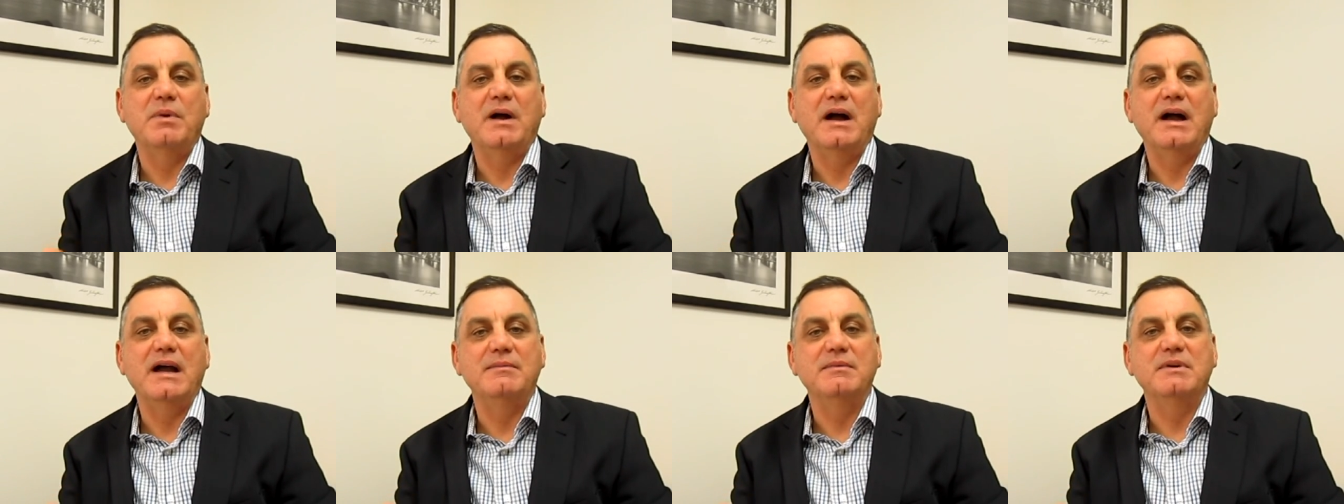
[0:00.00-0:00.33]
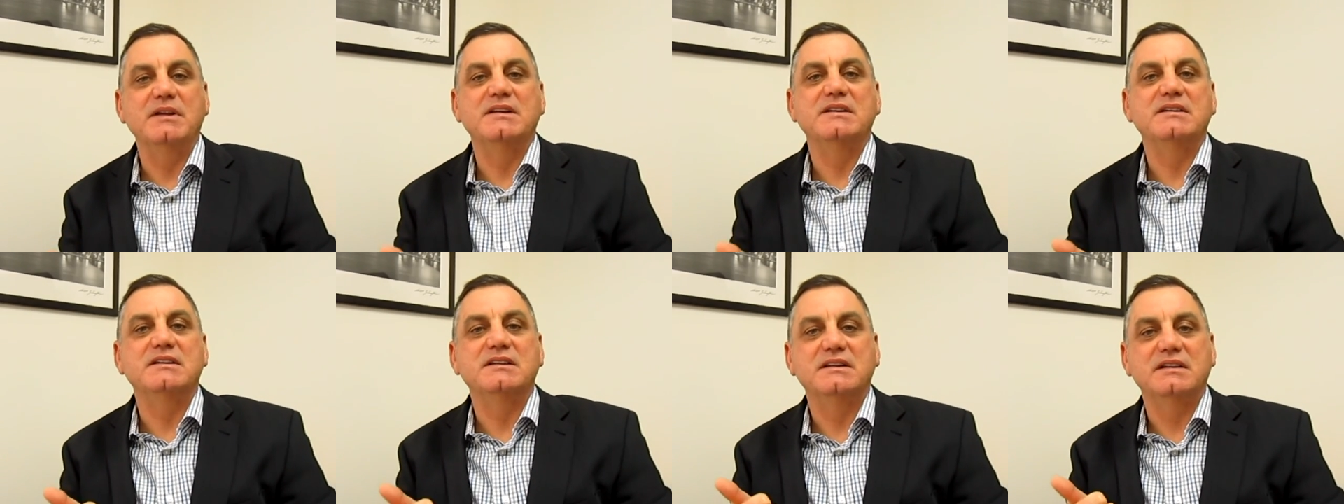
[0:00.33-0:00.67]

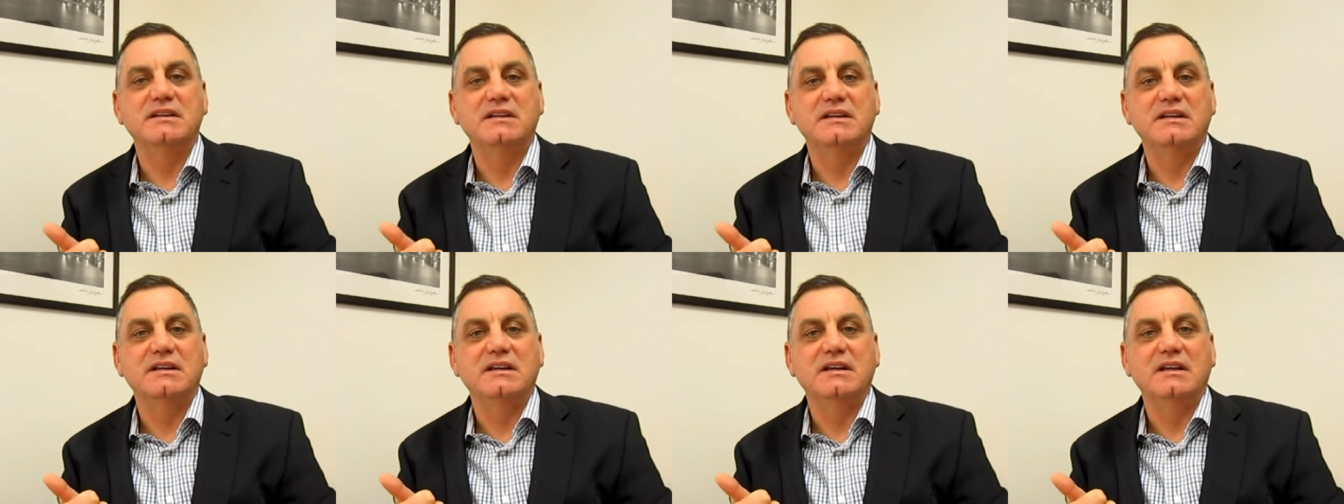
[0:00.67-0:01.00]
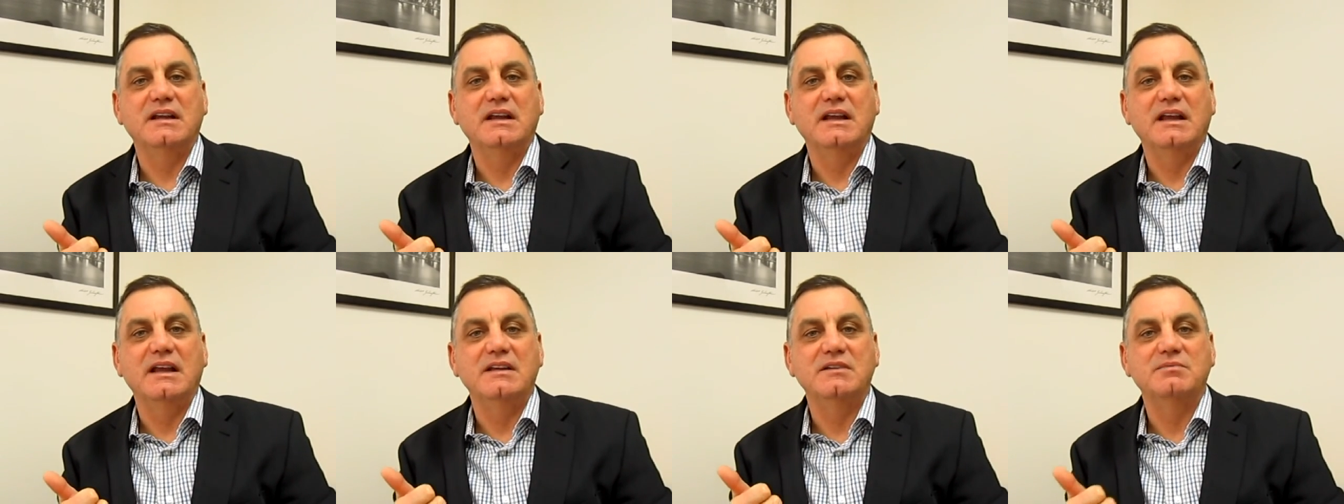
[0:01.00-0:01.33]
payment
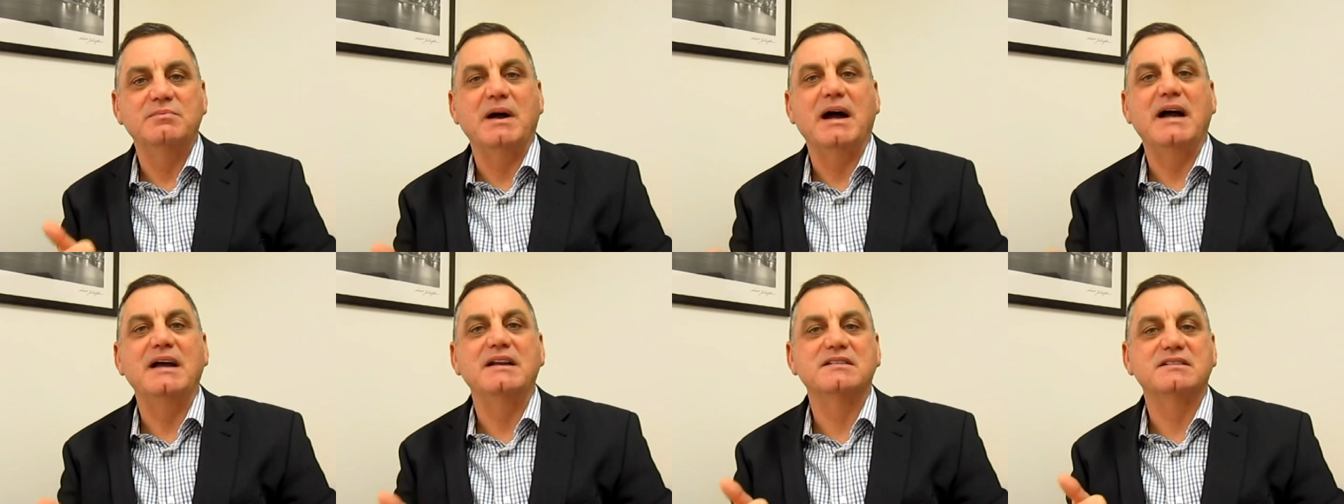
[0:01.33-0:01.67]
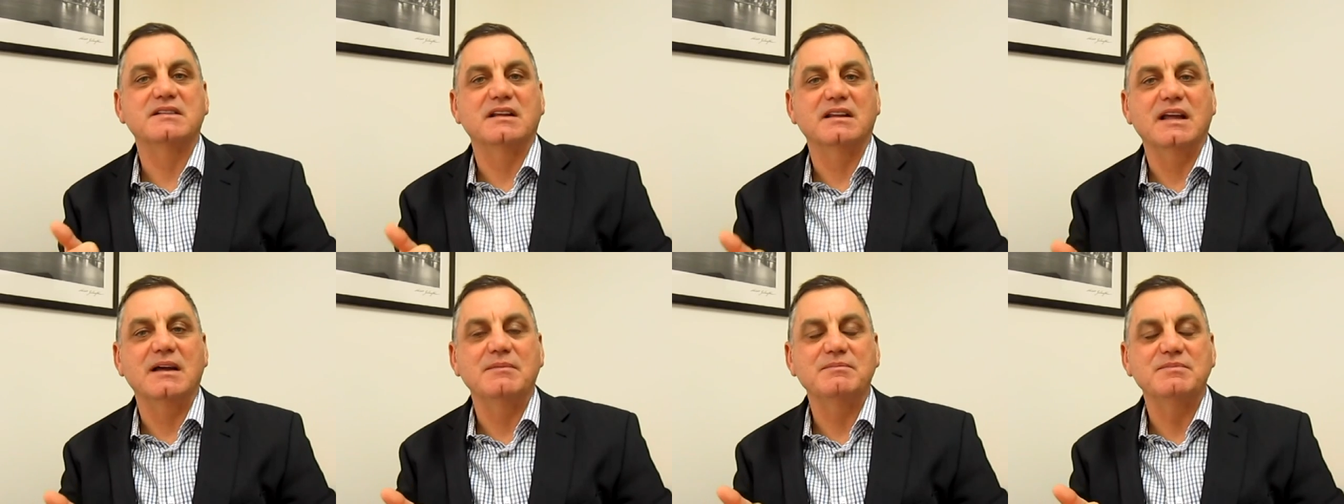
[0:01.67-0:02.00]
is paid as
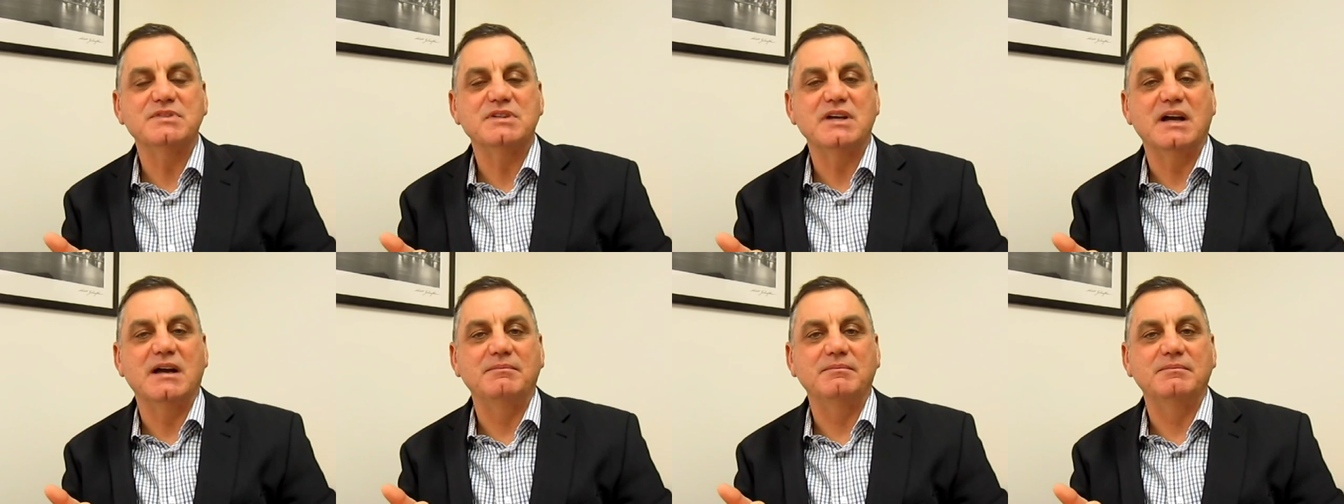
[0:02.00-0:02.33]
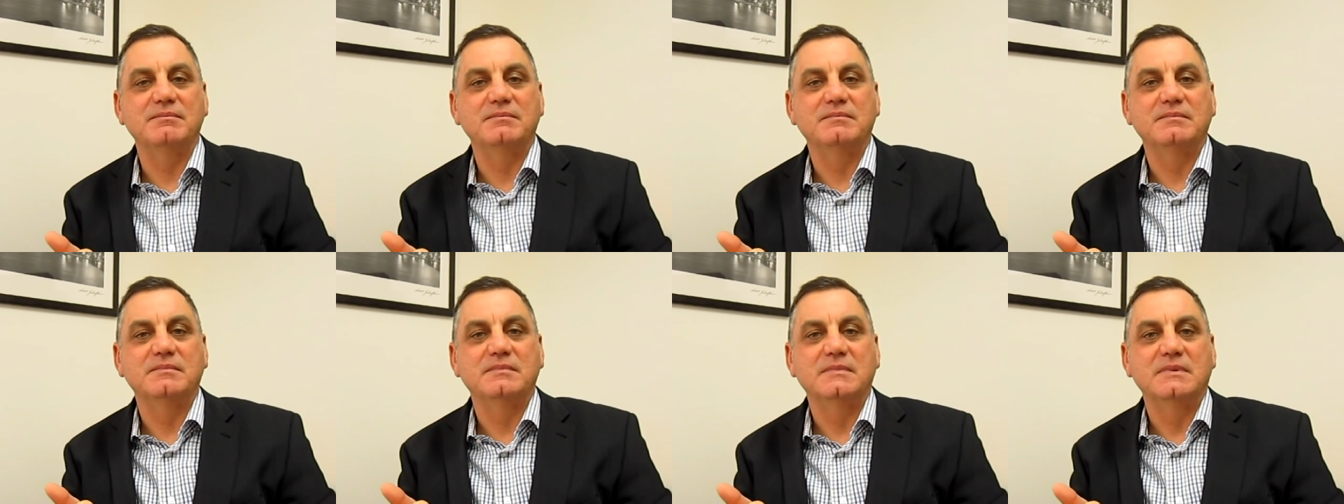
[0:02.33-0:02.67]
a lump
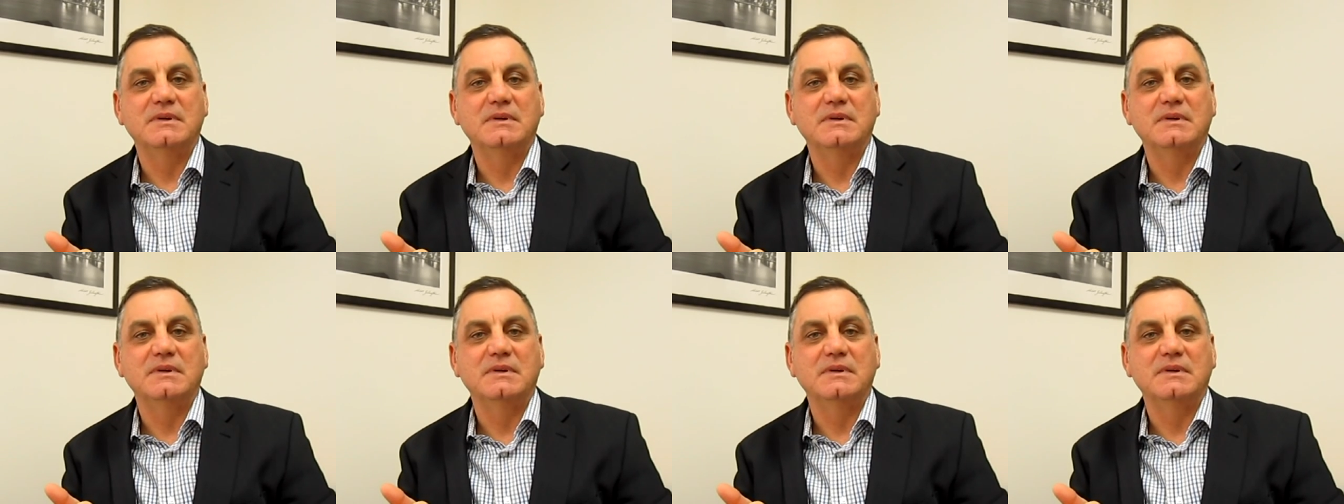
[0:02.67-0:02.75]
sum